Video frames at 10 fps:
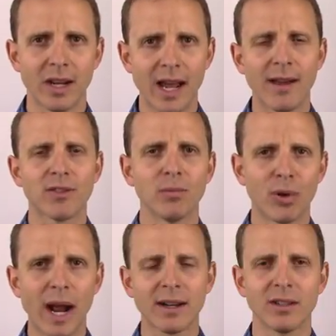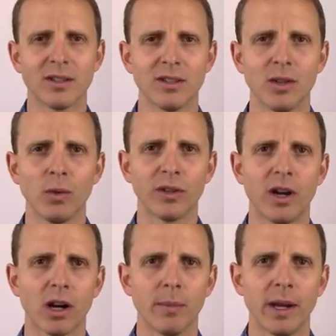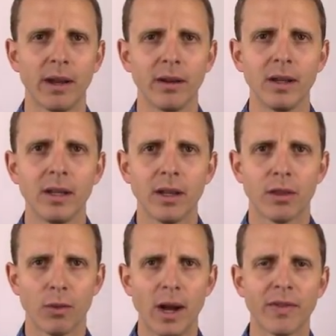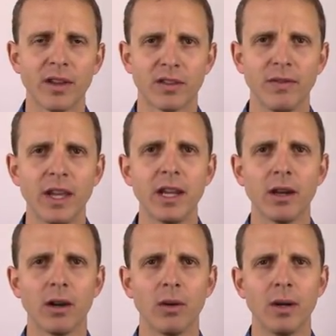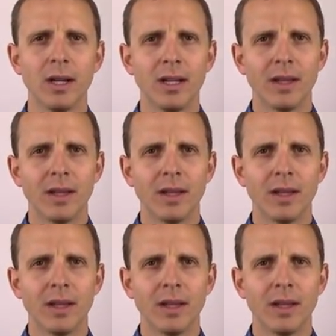and I have some practices that we'll talk about throughout this video